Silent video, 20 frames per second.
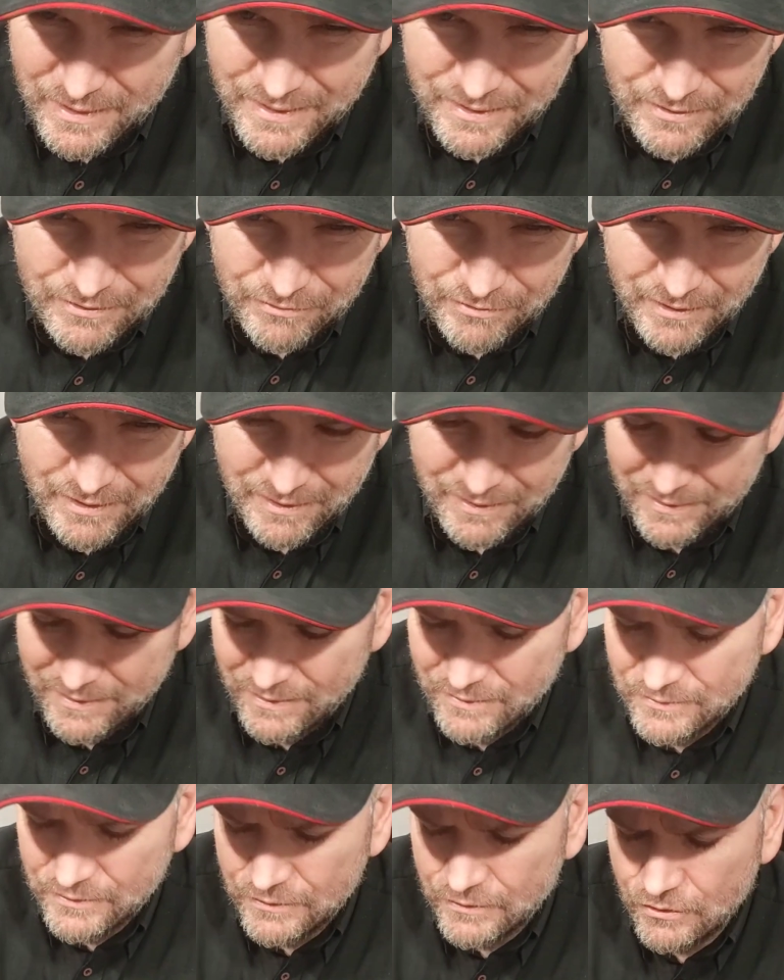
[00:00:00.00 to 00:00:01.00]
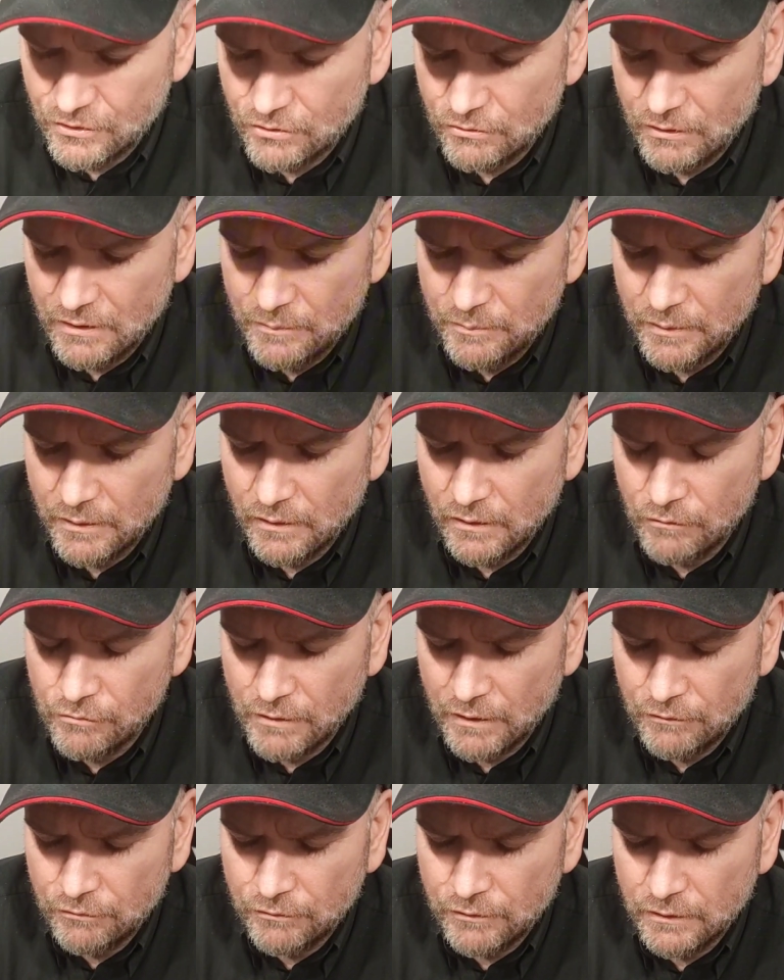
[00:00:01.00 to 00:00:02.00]
it is fairly easy to scrape it off
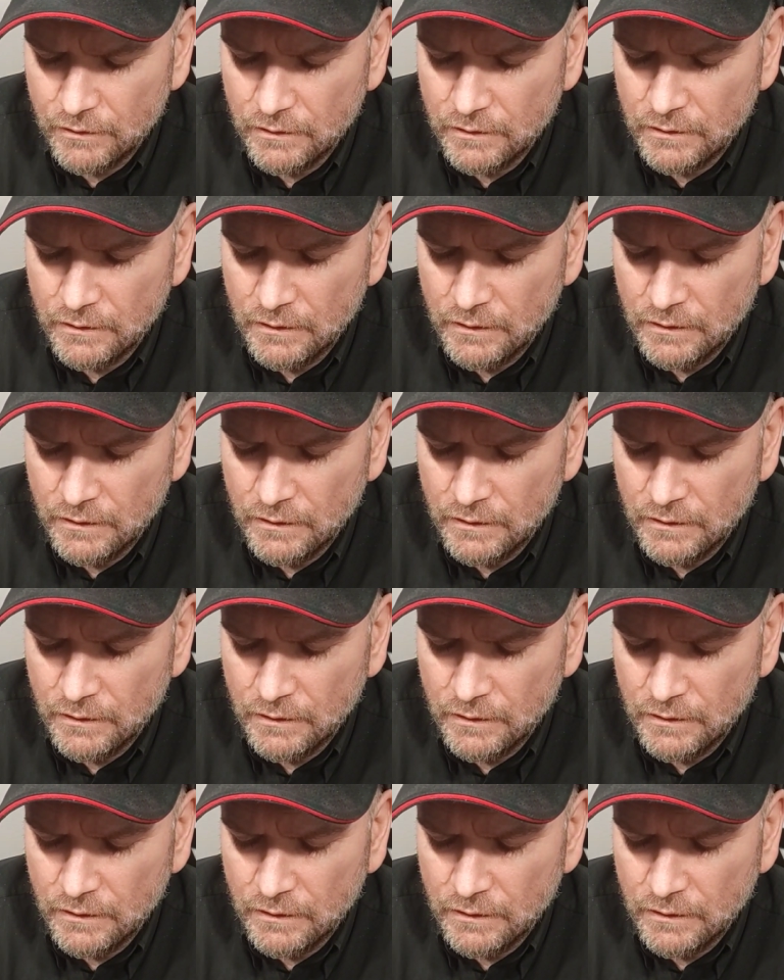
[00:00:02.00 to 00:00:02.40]
after,